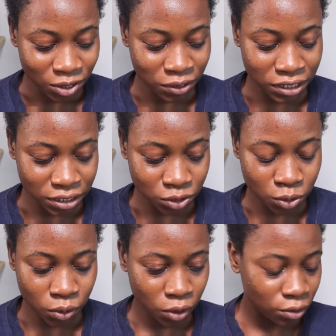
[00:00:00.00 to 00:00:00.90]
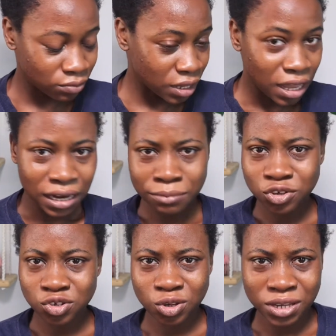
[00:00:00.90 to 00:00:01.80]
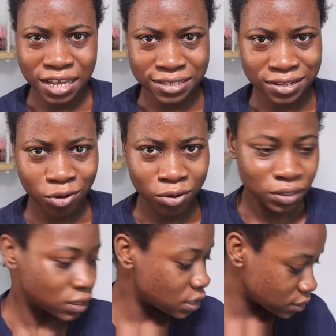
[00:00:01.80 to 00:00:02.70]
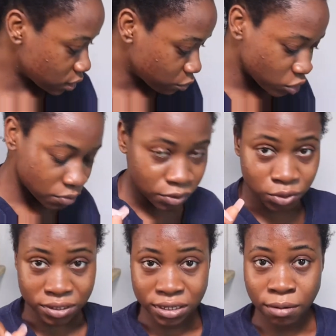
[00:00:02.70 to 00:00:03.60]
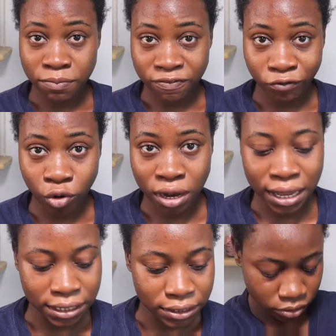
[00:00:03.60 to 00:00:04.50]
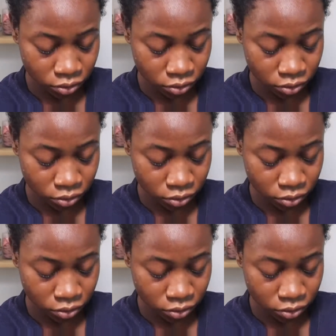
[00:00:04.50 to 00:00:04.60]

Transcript: Okay, so let me just show you guys all the things that I'm going to be using beforehand.